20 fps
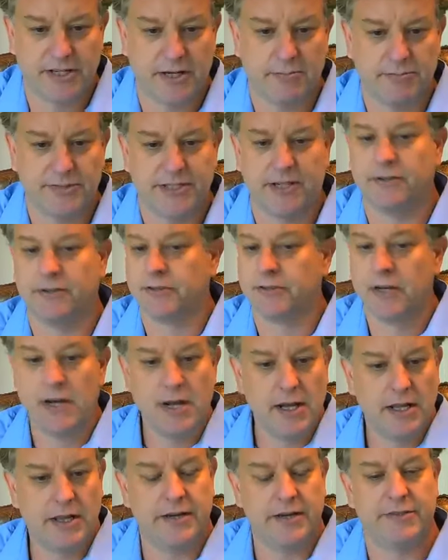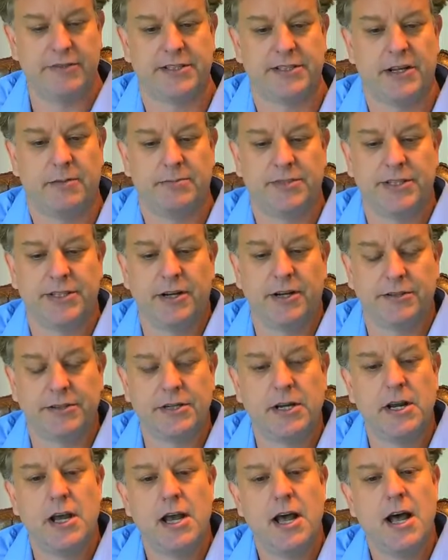stem cells, liver stem
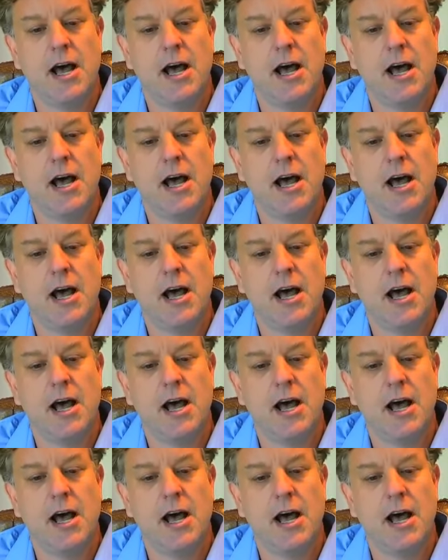cells.